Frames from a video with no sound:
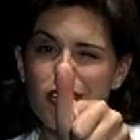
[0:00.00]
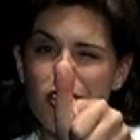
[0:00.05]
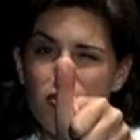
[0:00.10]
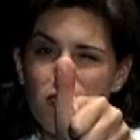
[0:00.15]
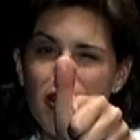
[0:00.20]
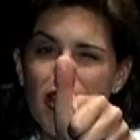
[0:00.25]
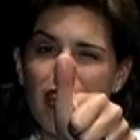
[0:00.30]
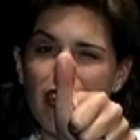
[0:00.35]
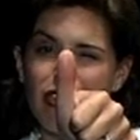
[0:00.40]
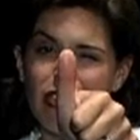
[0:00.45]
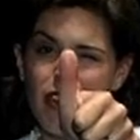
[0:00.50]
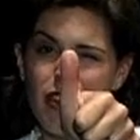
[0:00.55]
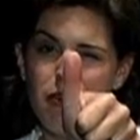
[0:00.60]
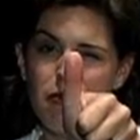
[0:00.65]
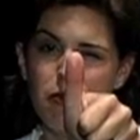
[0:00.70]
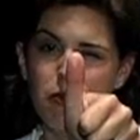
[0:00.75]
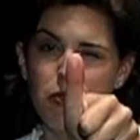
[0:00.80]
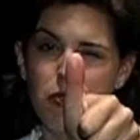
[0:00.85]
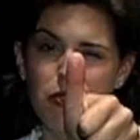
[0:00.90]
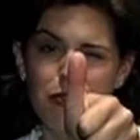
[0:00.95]
though my
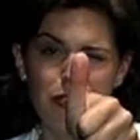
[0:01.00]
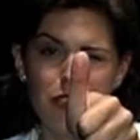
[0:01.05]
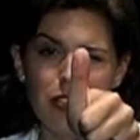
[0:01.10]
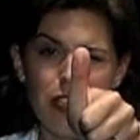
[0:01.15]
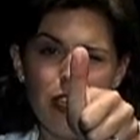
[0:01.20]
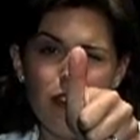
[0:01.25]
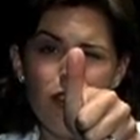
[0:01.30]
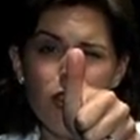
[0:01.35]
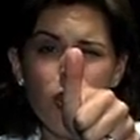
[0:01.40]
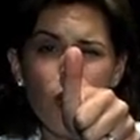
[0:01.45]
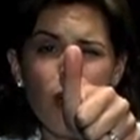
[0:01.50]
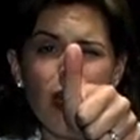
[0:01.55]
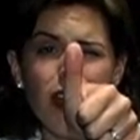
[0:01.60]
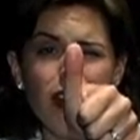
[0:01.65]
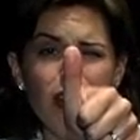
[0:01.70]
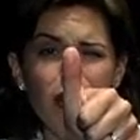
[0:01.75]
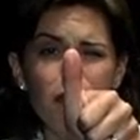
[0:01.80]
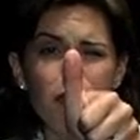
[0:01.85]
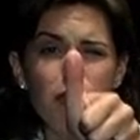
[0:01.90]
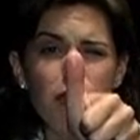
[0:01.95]
thumb moved, even though I
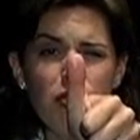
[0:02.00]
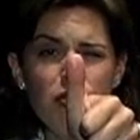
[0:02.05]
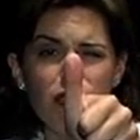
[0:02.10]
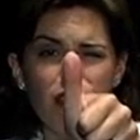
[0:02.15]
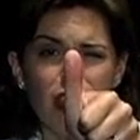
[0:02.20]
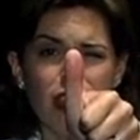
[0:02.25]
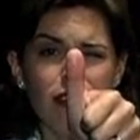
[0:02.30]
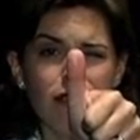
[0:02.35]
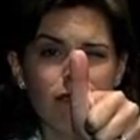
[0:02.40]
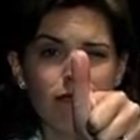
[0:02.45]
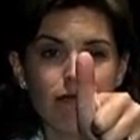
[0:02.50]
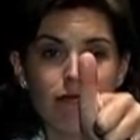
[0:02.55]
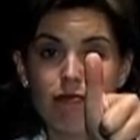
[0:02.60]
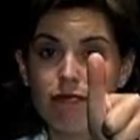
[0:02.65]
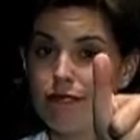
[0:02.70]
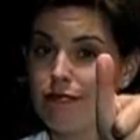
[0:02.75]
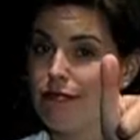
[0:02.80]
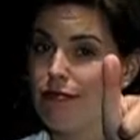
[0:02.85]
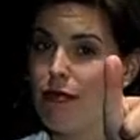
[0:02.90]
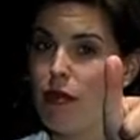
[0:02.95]
didn't move it.
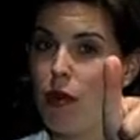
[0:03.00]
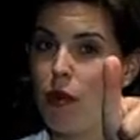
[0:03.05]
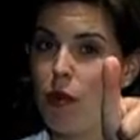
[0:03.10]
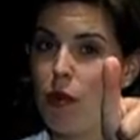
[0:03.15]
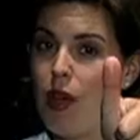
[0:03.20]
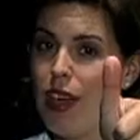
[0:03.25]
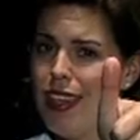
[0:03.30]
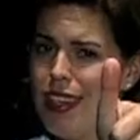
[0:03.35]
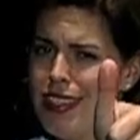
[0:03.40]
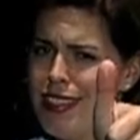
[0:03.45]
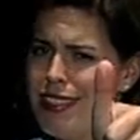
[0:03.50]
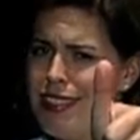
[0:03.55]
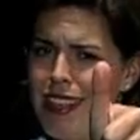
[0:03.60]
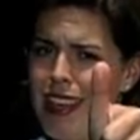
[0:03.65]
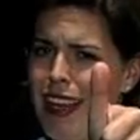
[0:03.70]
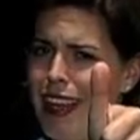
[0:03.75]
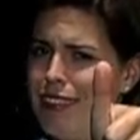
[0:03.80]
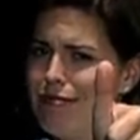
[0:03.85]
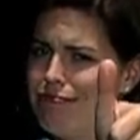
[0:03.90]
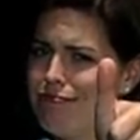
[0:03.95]
Why is
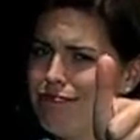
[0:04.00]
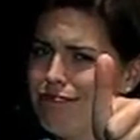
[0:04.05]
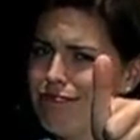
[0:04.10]
that?